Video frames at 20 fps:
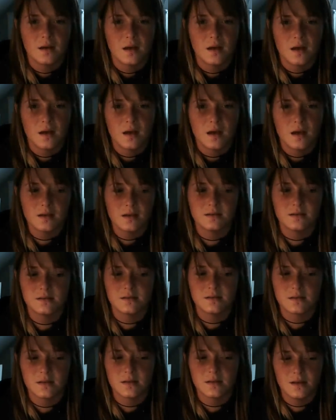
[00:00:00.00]

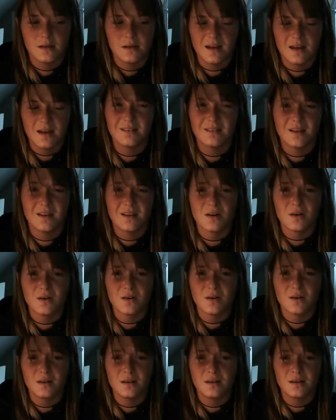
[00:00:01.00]
Because I don't know,
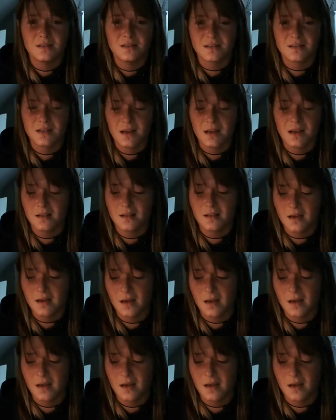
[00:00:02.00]
it's just kind of